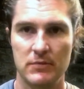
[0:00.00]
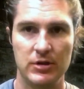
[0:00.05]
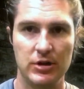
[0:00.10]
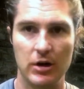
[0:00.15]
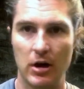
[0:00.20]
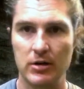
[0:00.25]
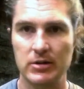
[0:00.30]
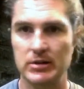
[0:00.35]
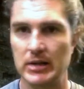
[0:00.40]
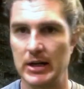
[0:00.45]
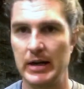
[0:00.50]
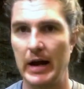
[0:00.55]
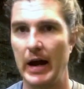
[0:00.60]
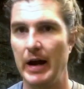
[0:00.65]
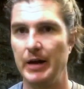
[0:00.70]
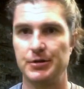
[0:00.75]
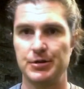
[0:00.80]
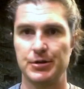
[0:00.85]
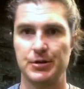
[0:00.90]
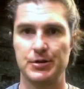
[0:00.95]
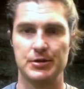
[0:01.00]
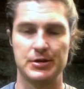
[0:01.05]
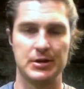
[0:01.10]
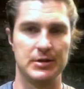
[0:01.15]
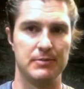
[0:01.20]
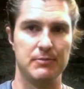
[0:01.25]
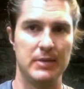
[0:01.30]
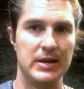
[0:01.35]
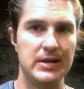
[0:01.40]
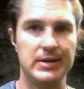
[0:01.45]
young teenagers
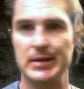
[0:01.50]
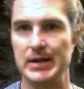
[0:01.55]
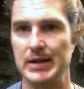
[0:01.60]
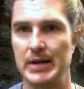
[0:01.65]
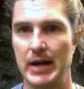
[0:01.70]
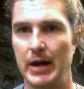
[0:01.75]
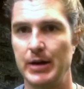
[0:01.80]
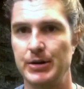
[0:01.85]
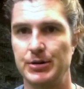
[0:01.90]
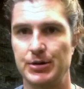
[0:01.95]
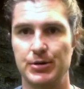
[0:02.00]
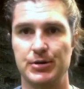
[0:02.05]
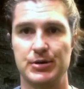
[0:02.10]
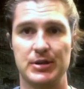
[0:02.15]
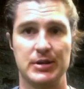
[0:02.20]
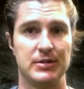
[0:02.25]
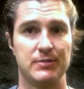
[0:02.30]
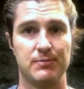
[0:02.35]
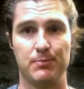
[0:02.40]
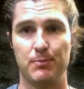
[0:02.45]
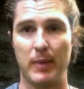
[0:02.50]
and mid-teenagers and